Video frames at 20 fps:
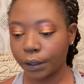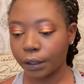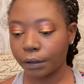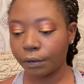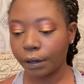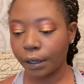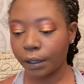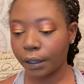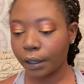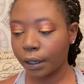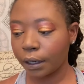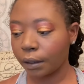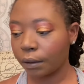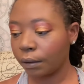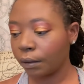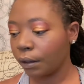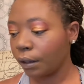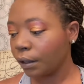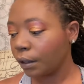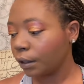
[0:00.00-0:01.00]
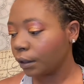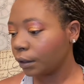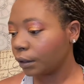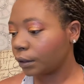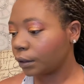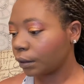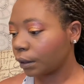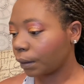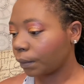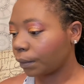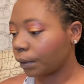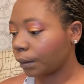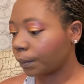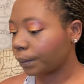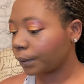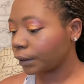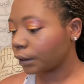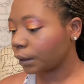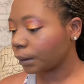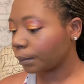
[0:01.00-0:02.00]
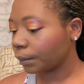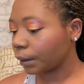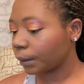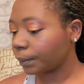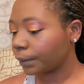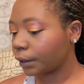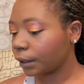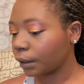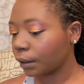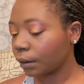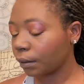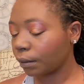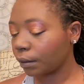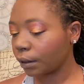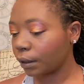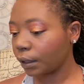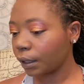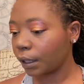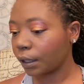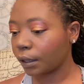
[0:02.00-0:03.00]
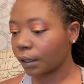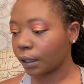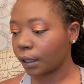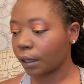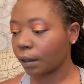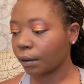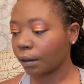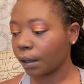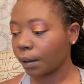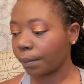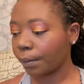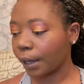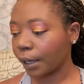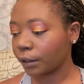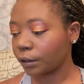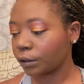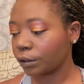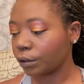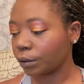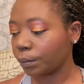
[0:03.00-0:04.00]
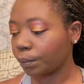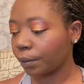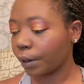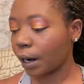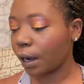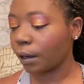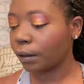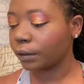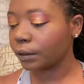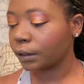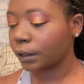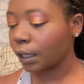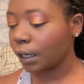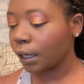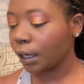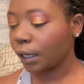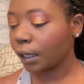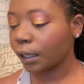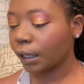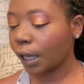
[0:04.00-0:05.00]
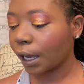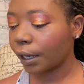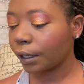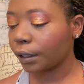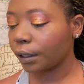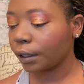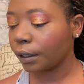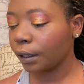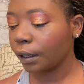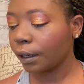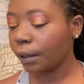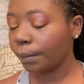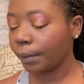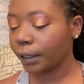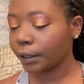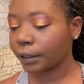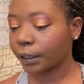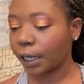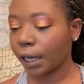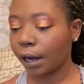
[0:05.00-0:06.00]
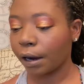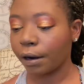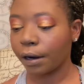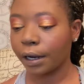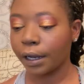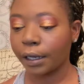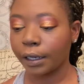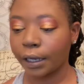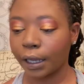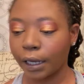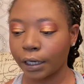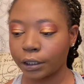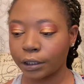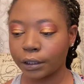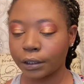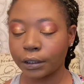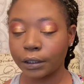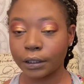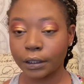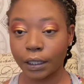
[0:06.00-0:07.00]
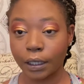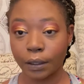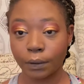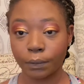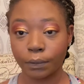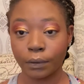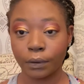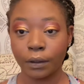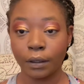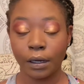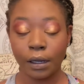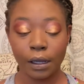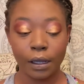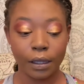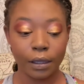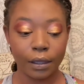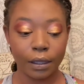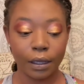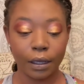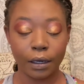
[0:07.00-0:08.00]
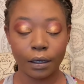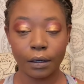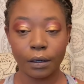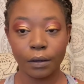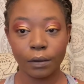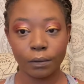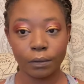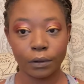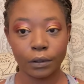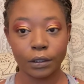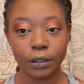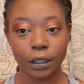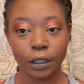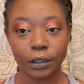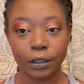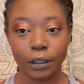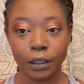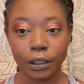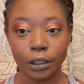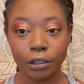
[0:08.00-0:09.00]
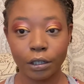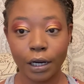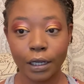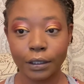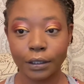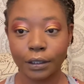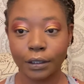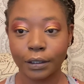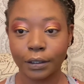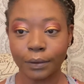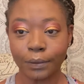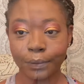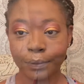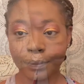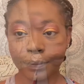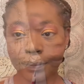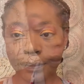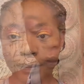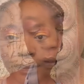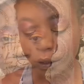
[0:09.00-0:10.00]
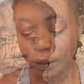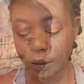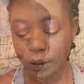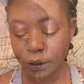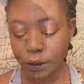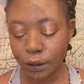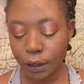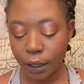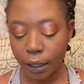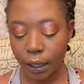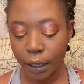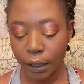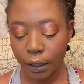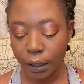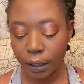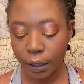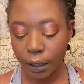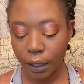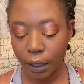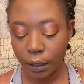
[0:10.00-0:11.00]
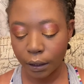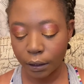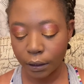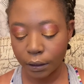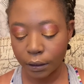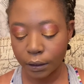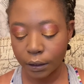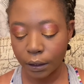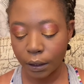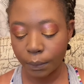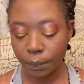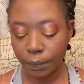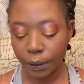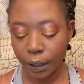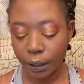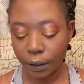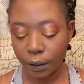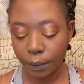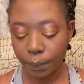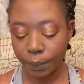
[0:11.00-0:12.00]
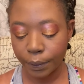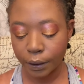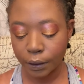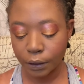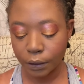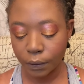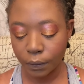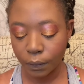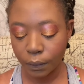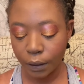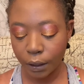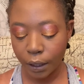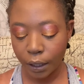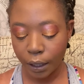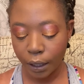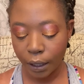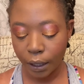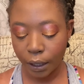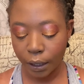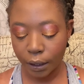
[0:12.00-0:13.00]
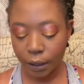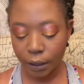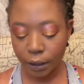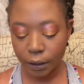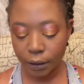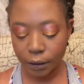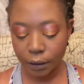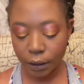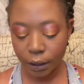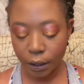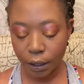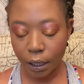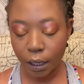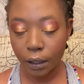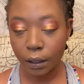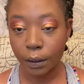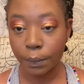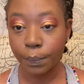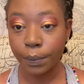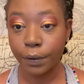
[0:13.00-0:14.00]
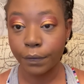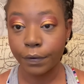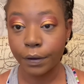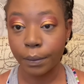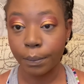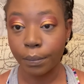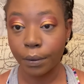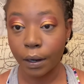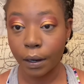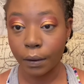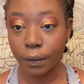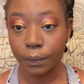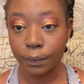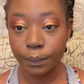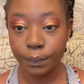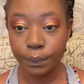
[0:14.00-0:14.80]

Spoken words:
right now, so I want to put some lipstick on, and then I'll come back to do brows, liner, mascara, and lashes, and then we'll start to get dressed. Sorry, this is a LA Colors lip liner pencil, and it is in the color Perfect Brown.